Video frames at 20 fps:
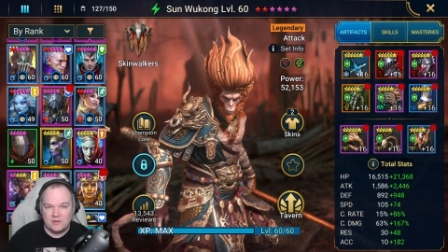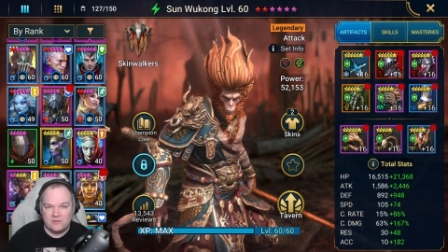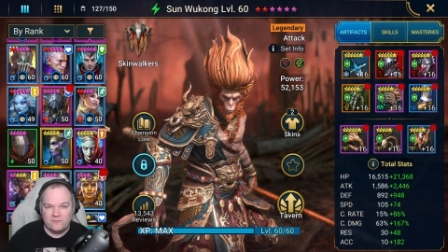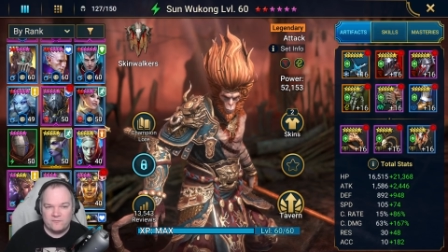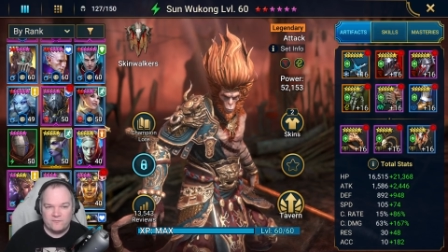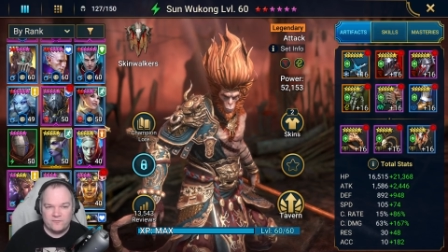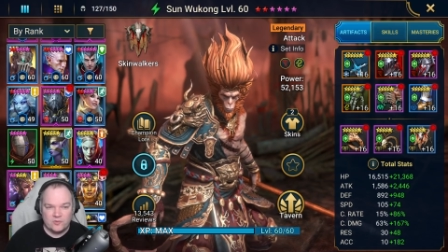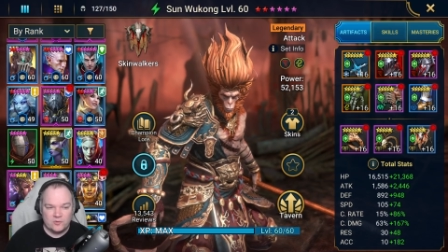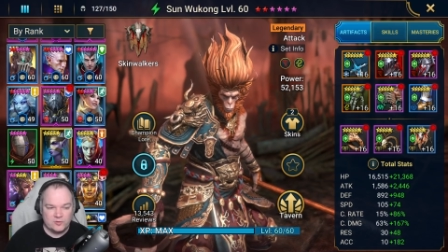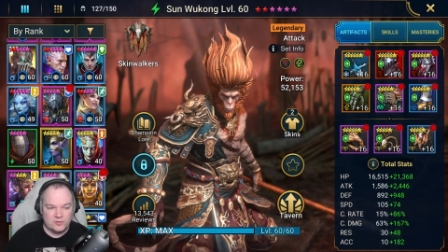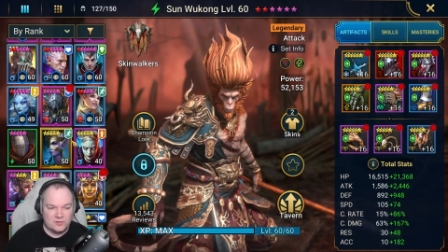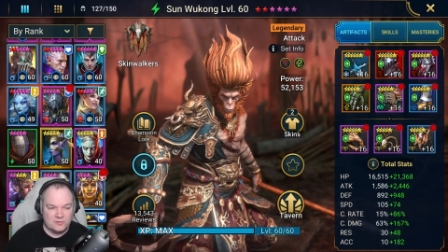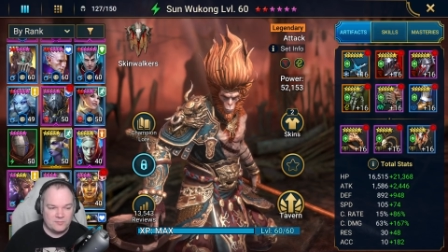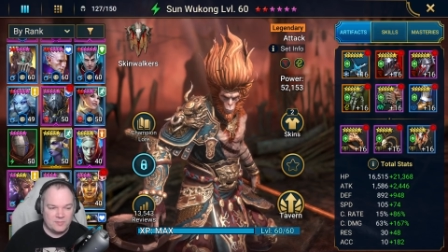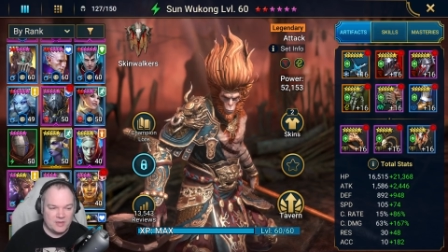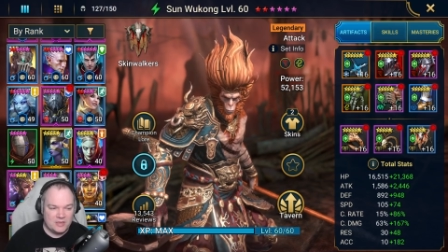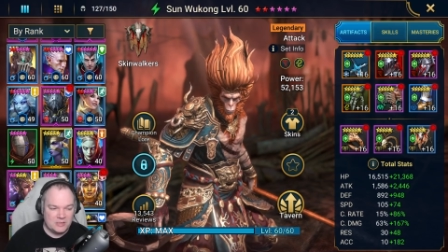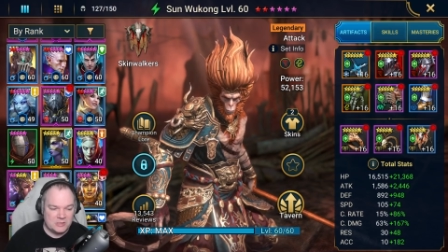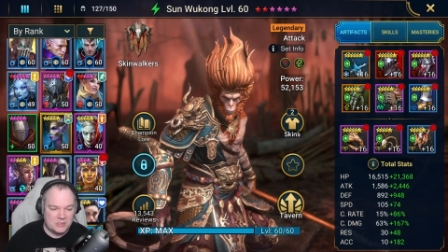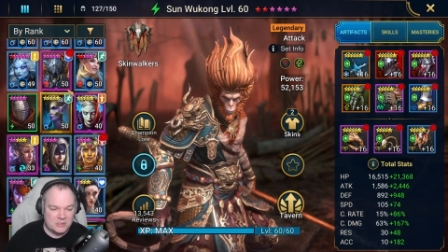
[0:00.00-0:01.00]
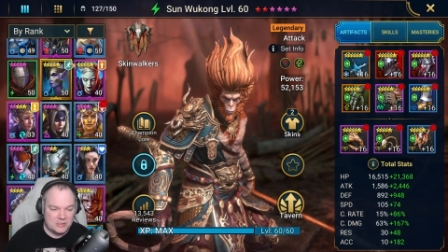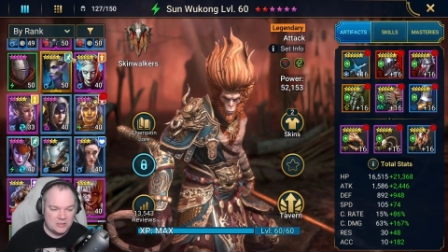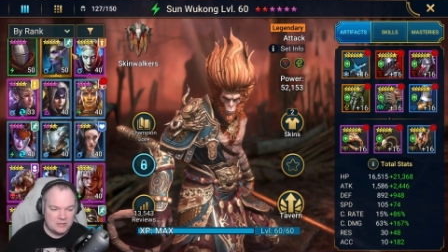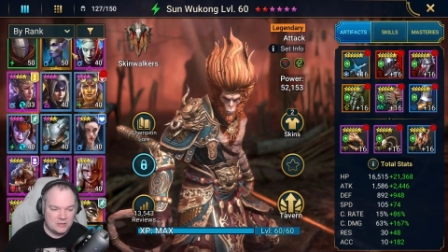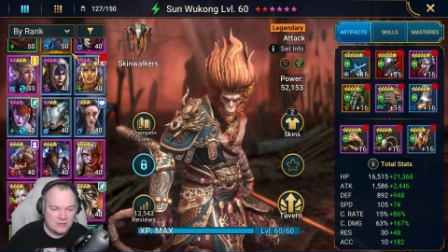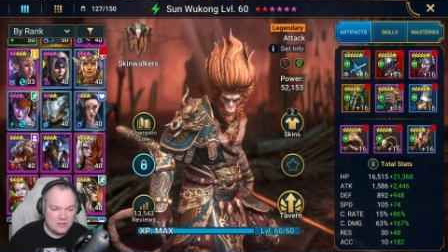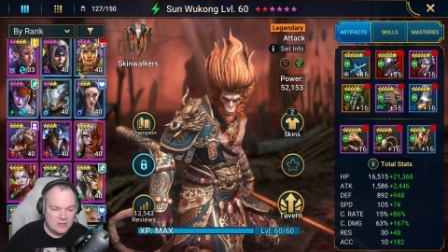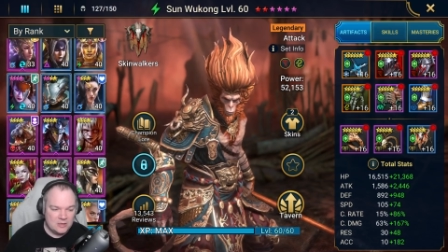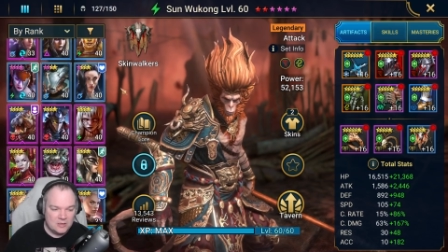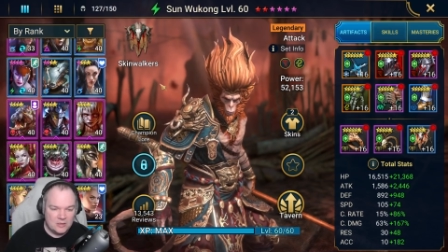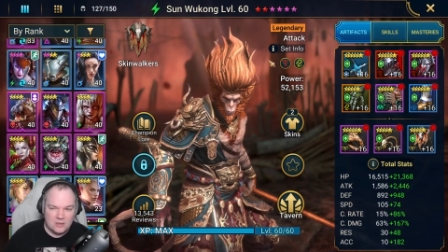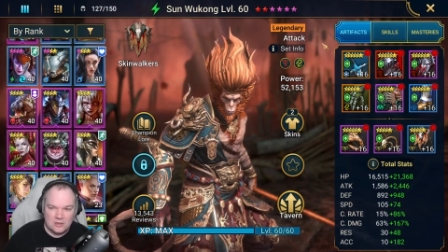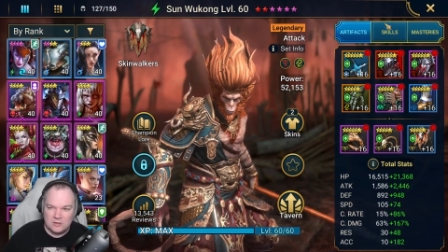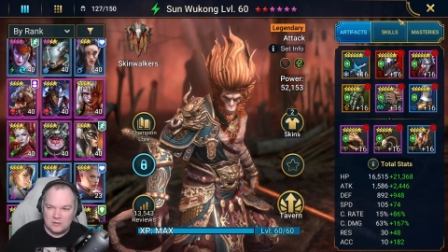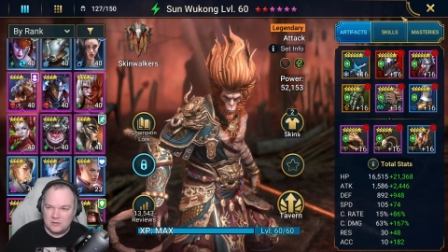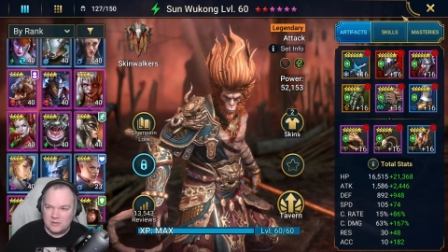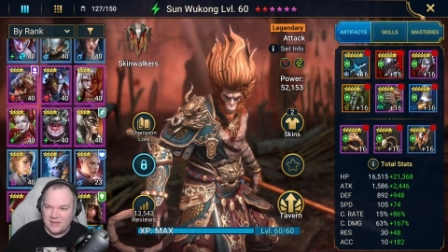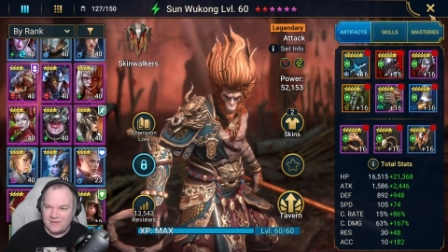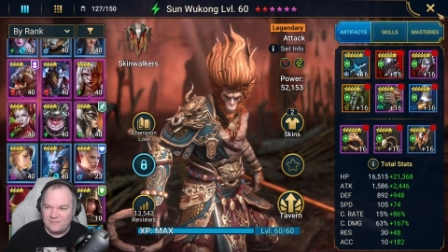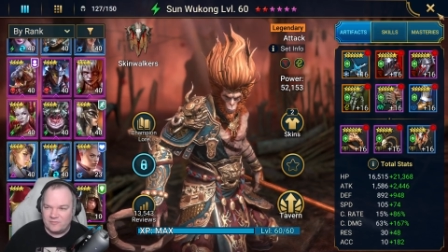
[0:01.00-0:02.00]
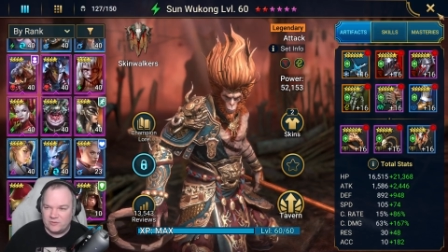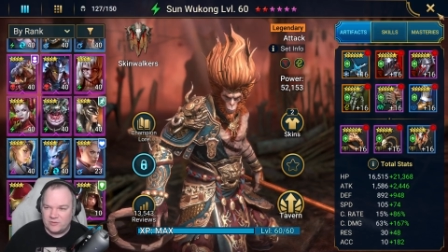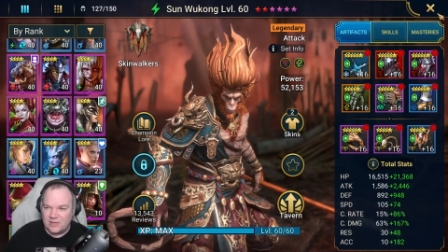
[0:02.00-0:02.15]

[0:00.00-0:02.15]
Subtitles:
Frozen Banshee leveled